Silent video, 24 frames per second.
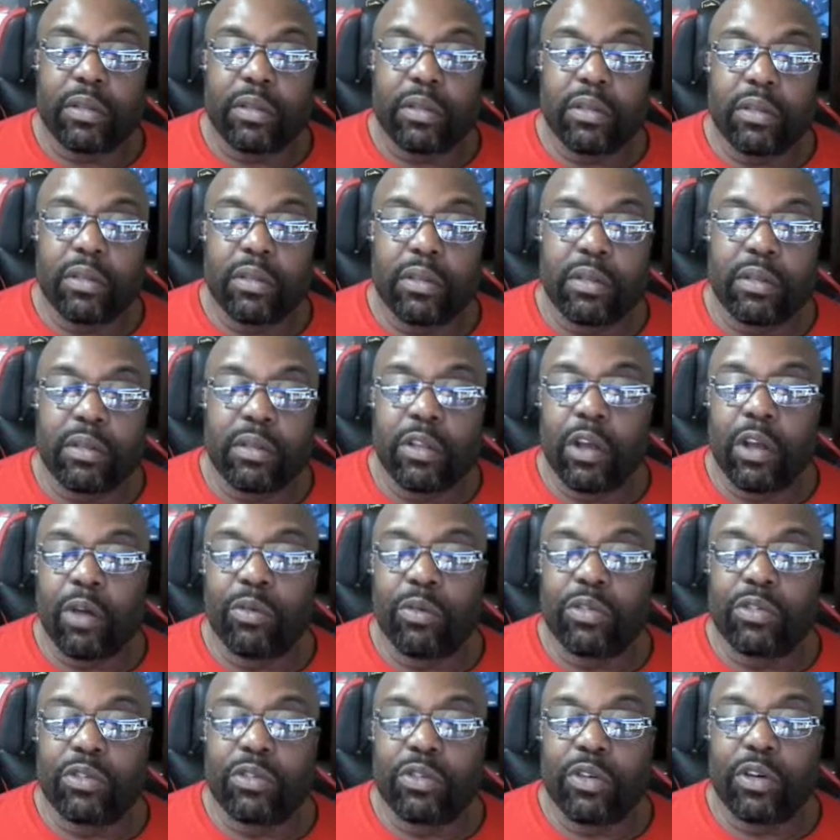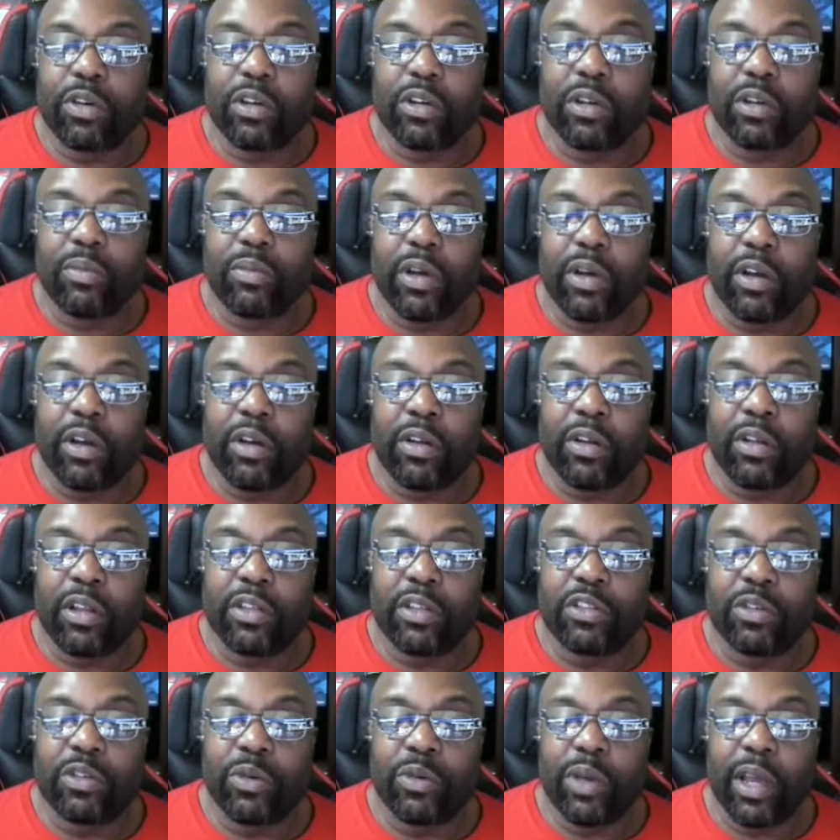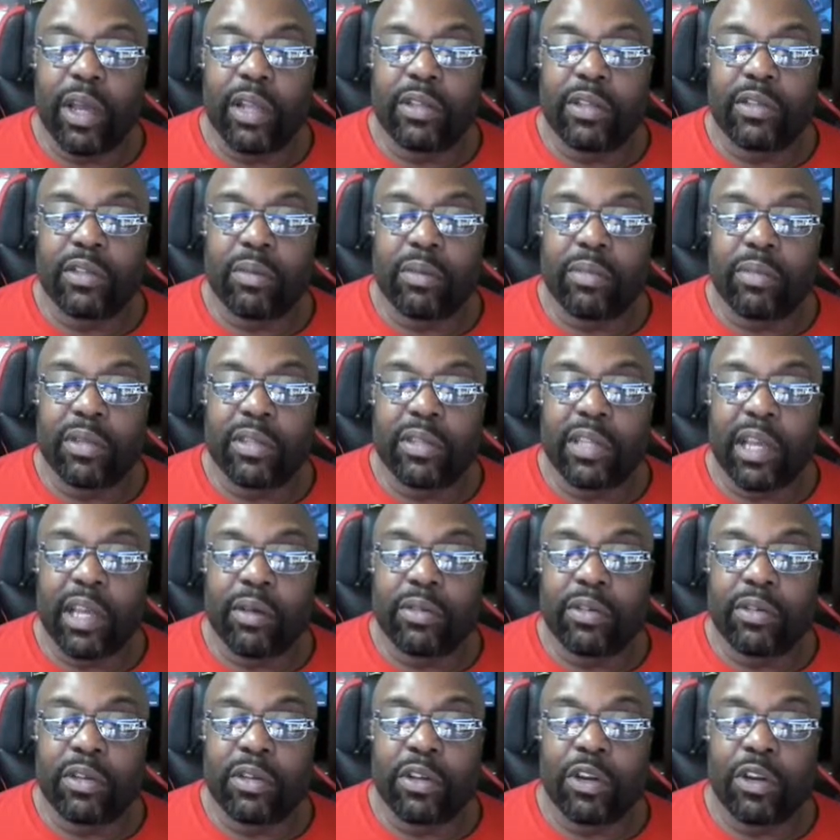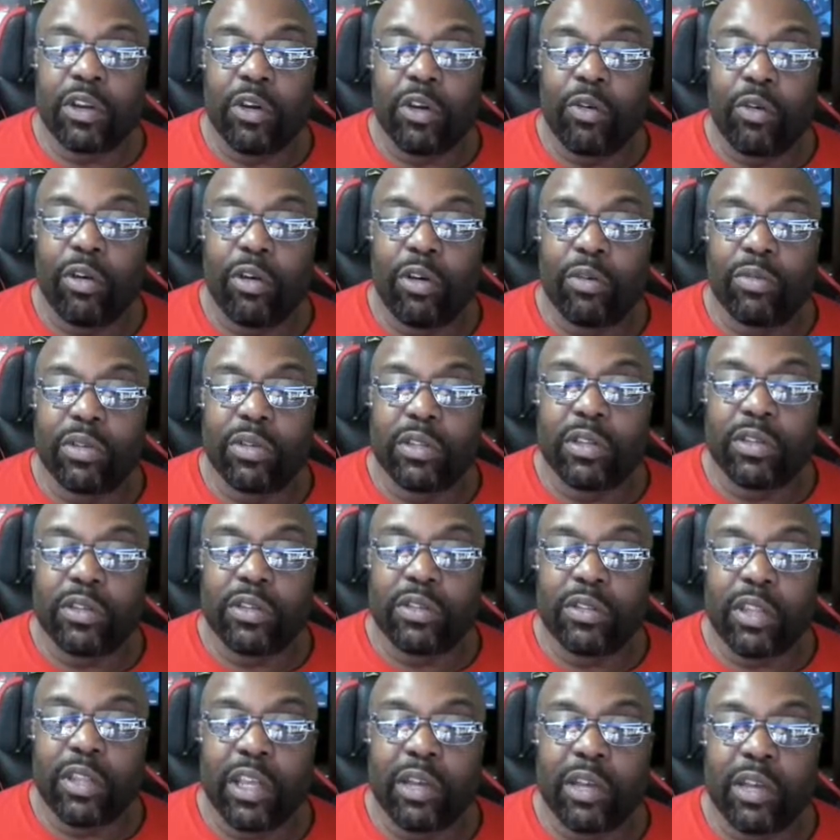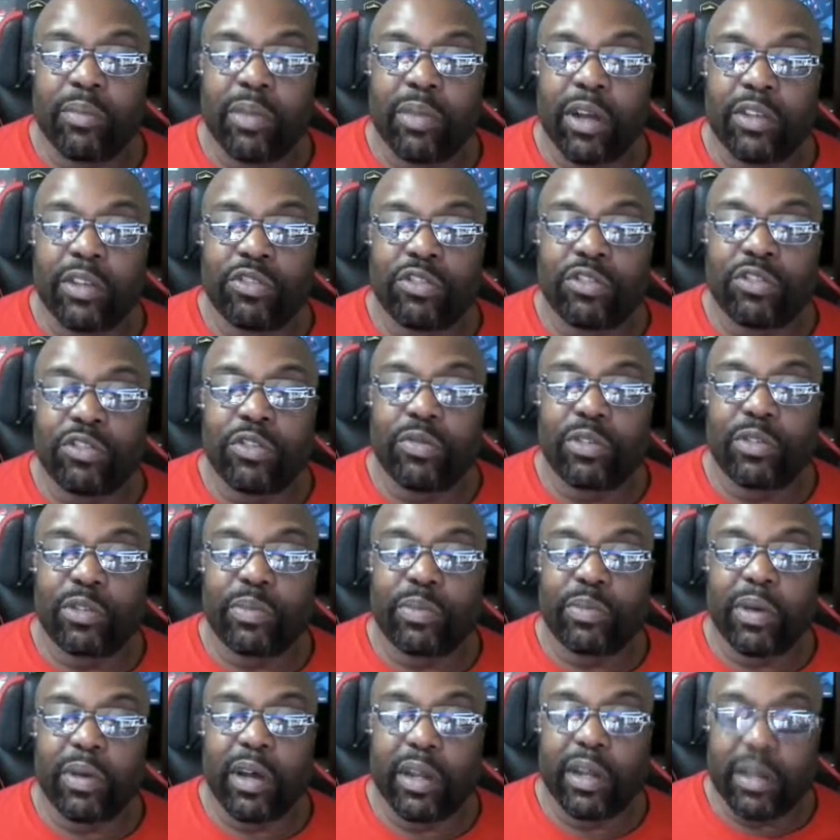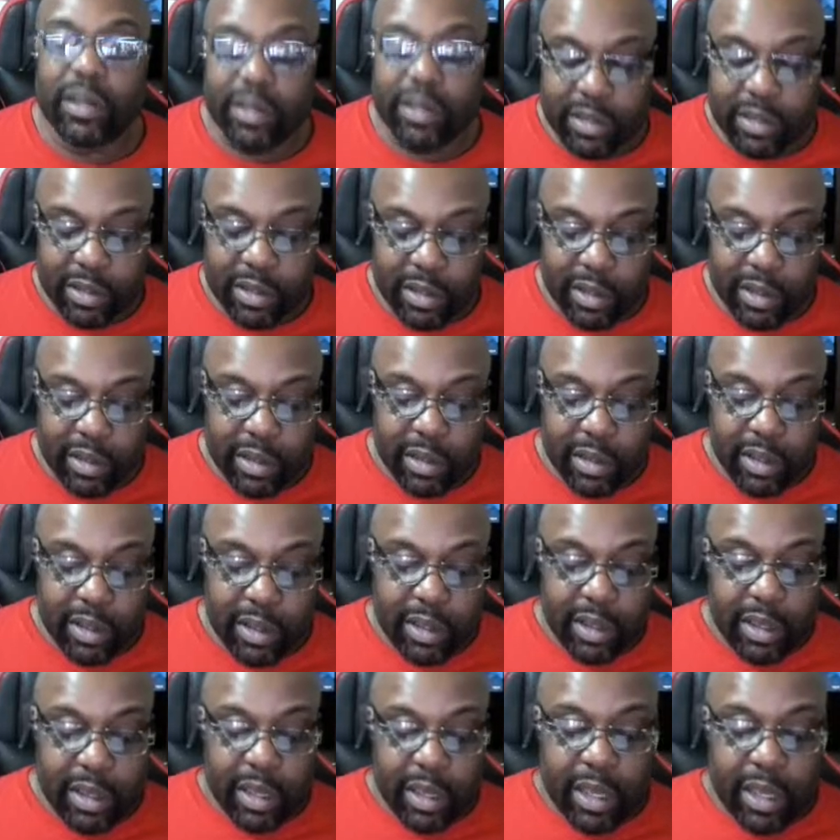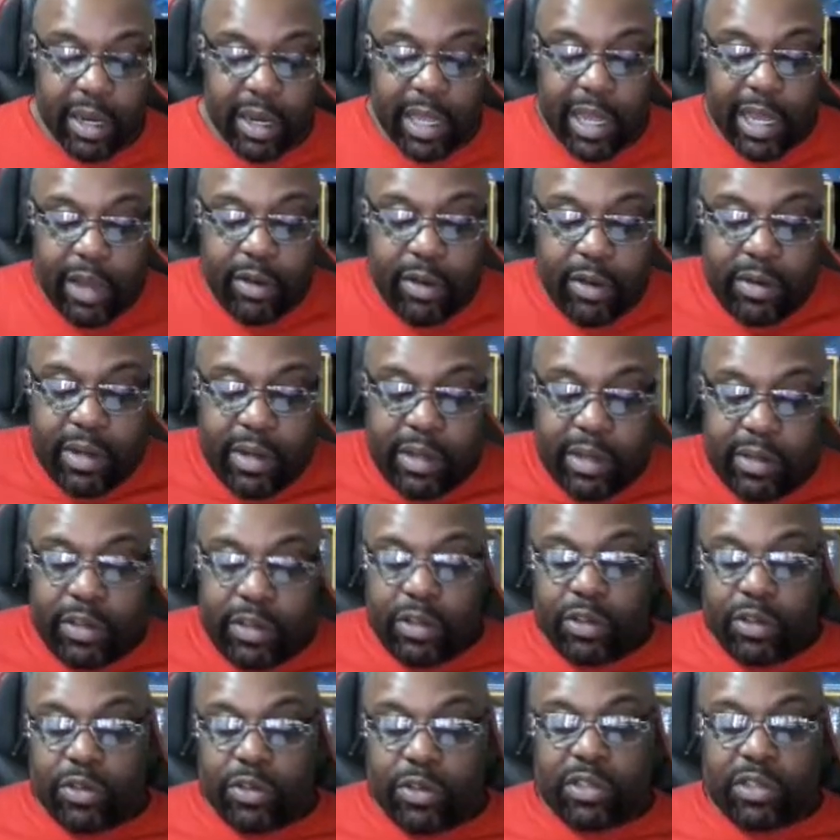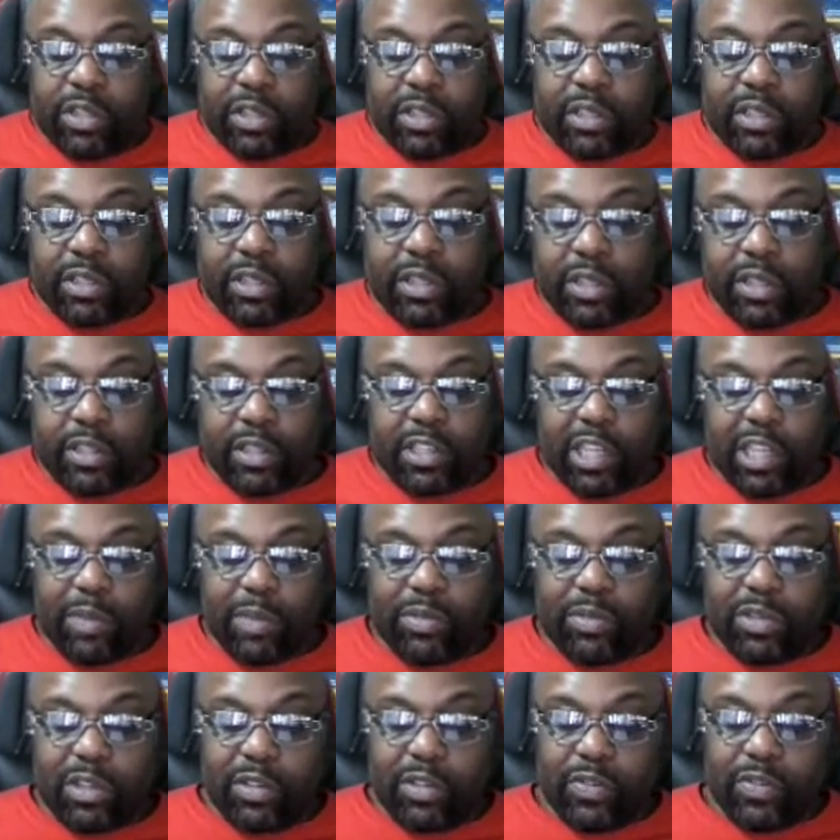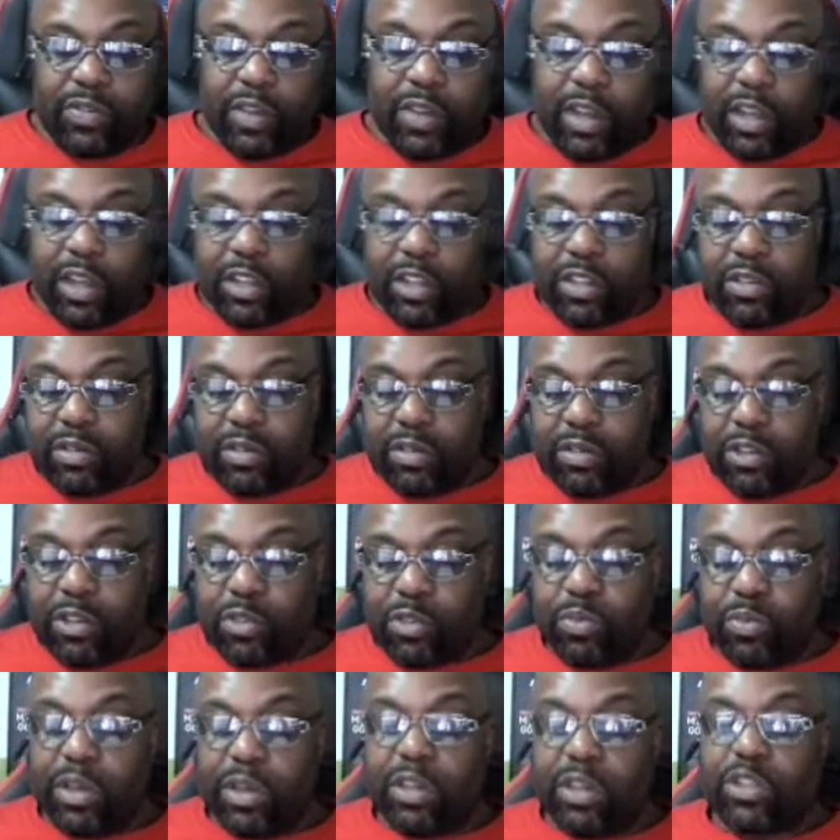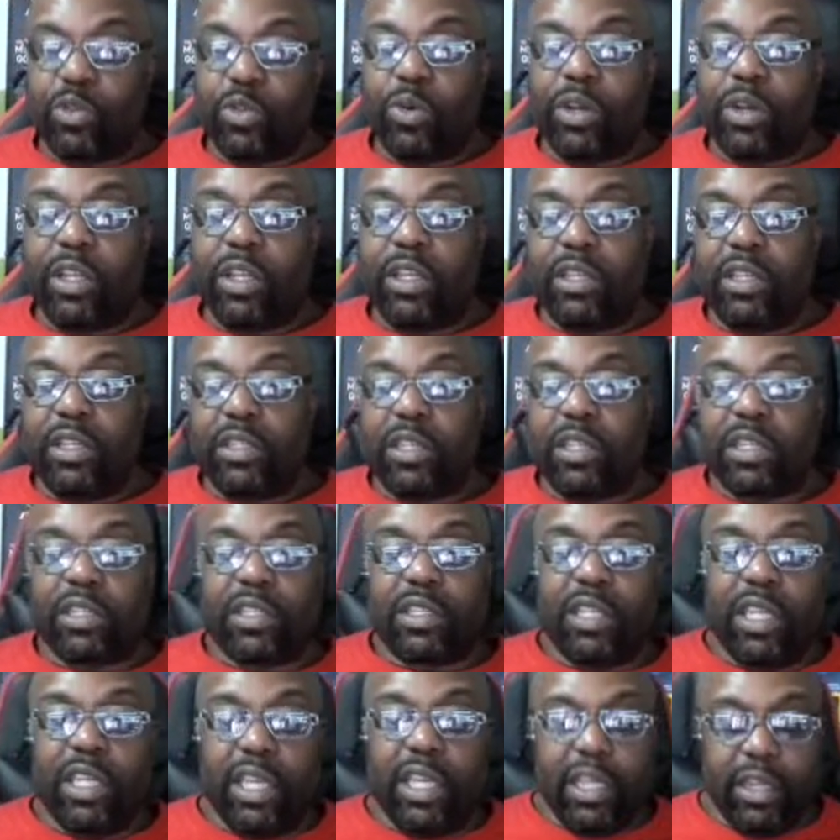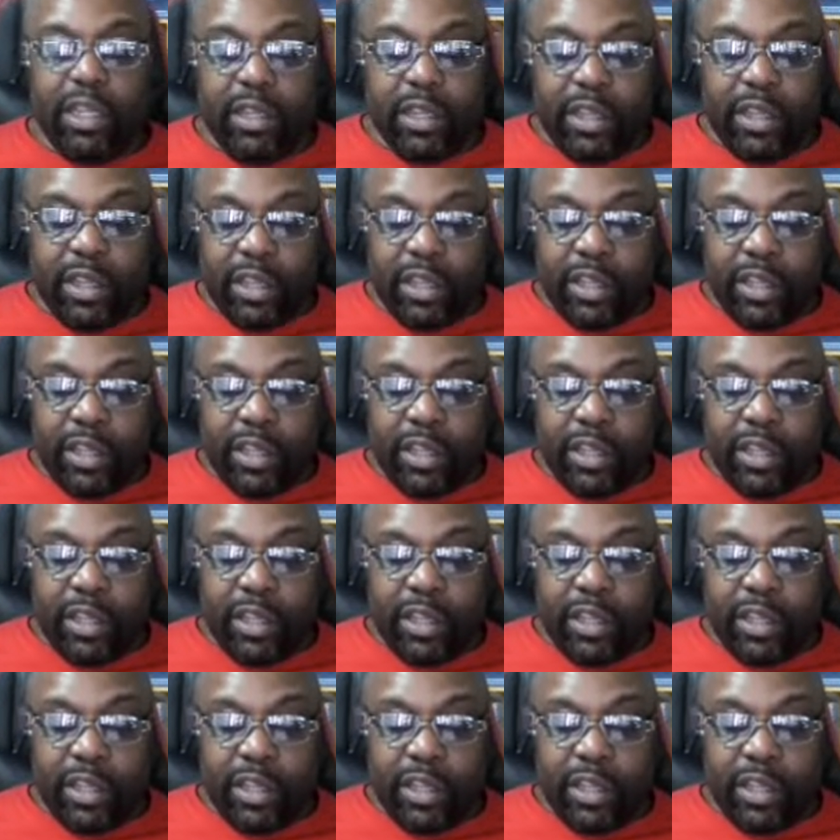No, I was talking about, unless you had something to say, I was going to go on with this thing about drone responders and how, you know, since the inception of the spring of 2016,